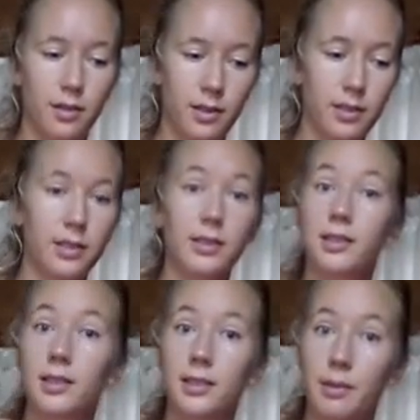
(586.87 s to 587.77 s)
There is
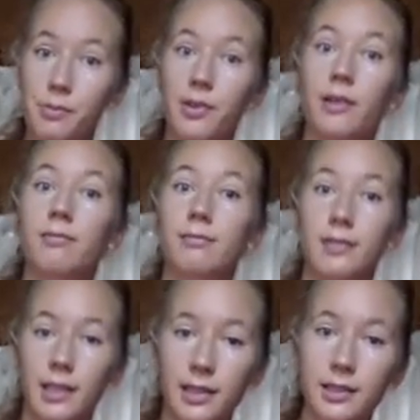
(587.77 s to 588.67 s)
something
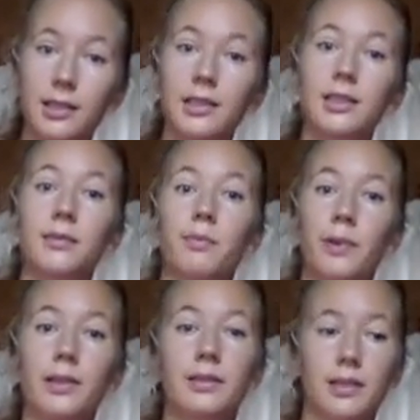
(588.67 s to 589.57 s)
that it does,
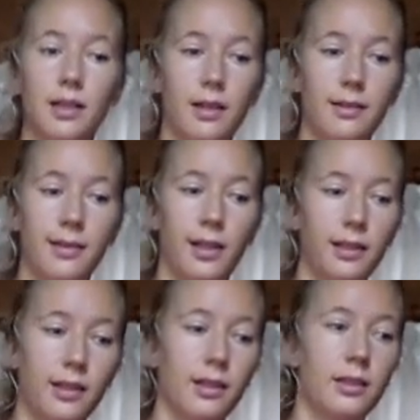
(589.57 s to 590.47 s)
but I
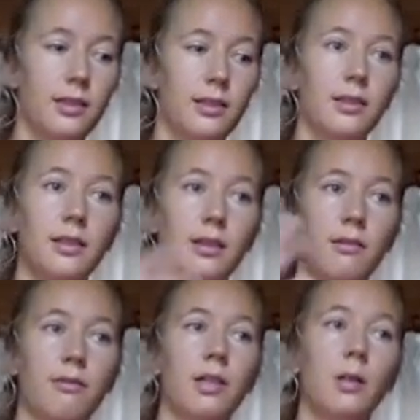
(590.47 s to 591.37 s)
think that the
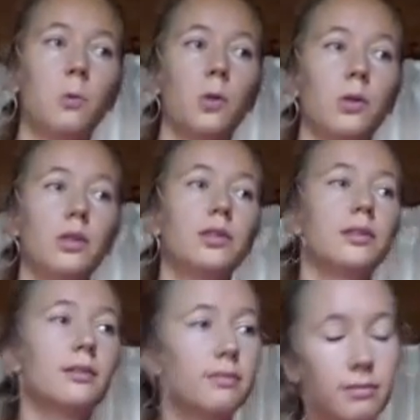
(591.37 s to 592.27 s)
real world
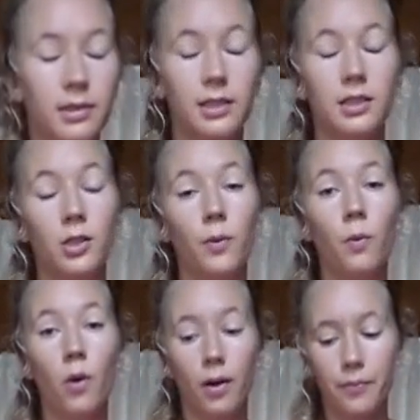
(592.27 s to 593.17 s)
does a lot
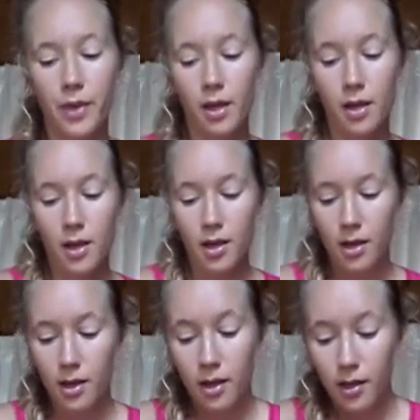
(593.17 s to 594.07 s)
more.
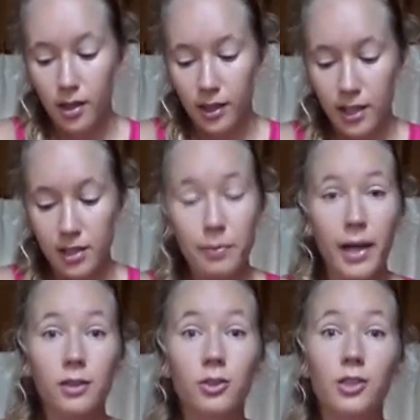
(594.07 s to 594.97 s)
Getting
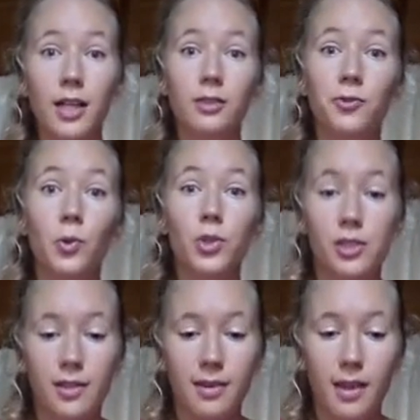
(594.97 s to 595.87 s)
back to less
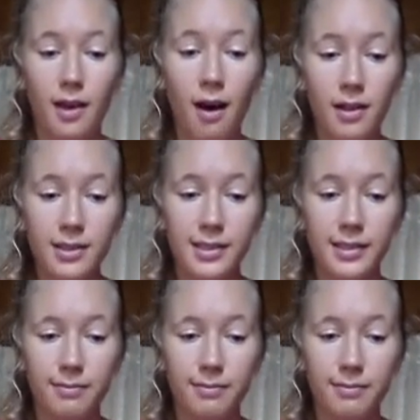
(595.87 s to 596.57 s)
fortunate than us,